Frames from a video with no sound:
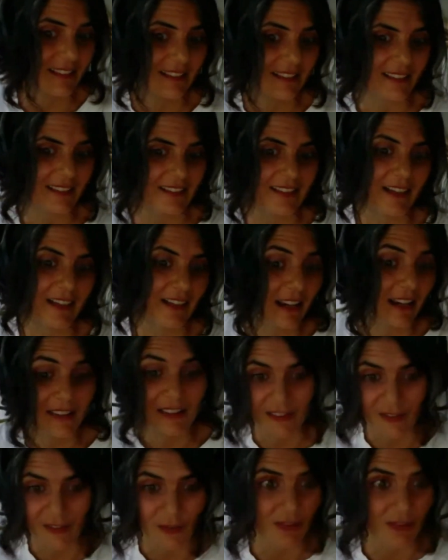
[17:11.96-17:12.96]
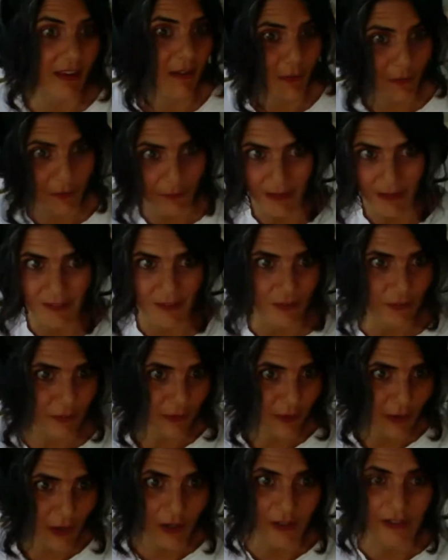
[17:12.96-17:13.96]
are these error corrected or
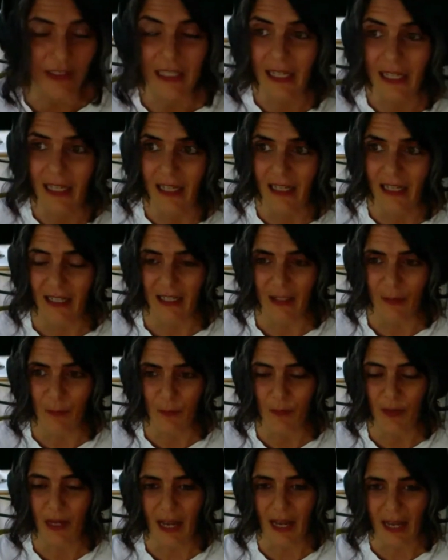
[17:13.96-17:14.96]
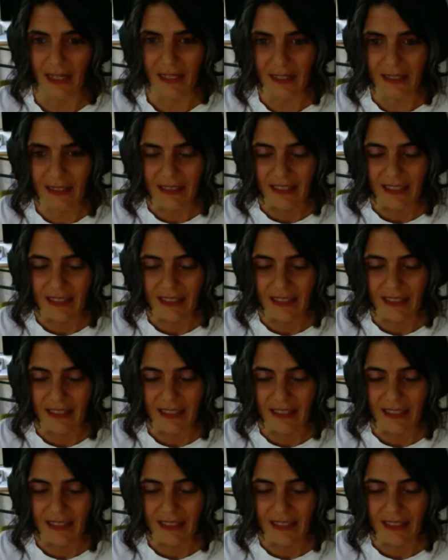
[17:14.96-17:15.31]
not? I